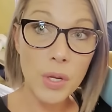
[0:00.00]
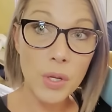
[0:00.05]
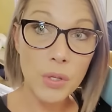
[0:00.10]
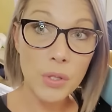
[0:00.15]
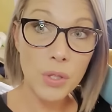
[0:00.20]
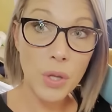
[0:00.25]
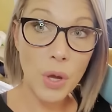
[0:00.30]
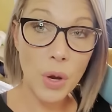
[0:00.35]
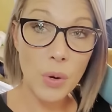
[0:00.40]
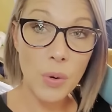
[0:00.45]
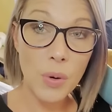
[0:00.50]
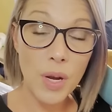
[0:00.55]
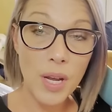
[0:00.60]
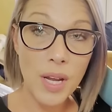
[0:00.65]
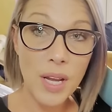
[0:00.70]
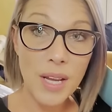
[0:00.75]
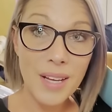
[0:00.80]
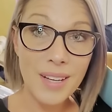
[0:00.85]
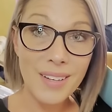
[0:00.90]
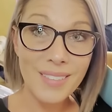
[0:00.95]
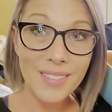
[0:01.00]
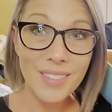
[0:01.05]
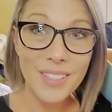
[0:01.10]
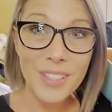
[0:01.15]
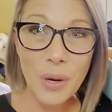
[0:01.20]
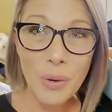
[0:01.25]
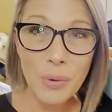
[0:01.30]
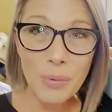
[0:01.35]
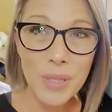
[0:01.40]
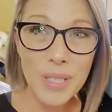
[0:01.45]
So you
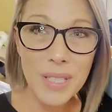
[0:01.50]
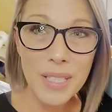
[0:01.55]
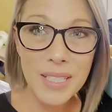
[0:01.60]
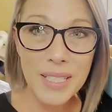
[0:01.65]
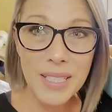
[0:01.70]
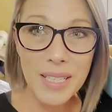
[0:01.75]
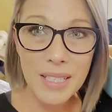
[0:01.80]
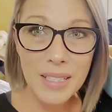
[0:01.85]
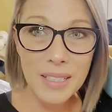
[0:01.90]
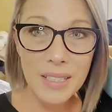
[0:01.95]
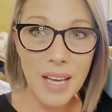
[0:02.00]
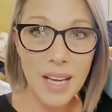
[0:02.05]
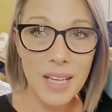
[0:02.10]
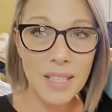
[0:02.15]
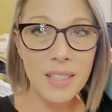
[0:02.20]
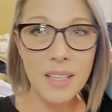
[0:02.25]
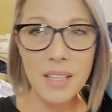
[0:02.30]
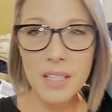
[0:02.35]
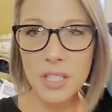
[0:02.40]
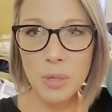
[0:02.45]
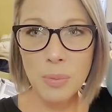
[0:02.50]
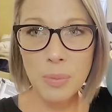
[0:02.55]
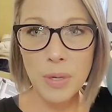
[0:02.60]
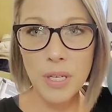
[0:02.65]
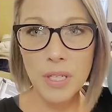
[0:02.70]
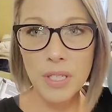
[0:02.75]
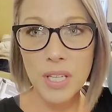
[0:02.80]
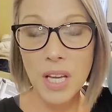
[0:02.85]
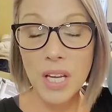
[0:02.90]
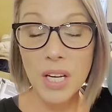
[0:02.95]
don't really need a lot unless you put a
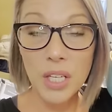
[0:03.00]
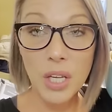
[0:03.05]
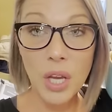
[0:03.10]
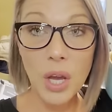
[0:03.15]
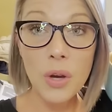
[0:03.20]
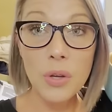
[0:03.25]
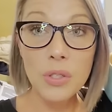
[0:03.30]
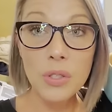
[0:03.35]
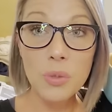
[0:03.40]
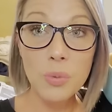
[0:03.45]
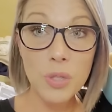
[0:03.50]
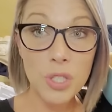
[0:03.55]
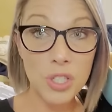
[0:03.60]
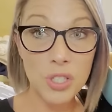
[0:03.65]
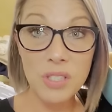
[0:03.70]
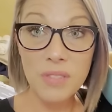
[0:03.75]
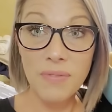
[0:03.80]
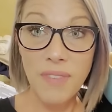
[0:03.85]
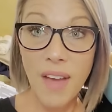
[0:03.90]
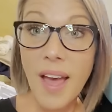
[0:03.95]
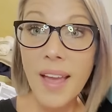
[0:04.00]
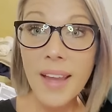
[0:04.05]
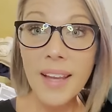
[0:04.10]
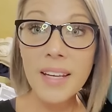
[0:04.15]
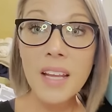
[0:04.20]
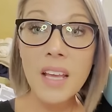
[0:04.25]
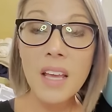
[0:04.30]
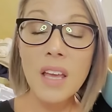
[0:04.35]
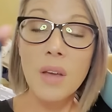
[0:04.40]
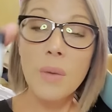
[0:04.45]
ton of coats, which is fine,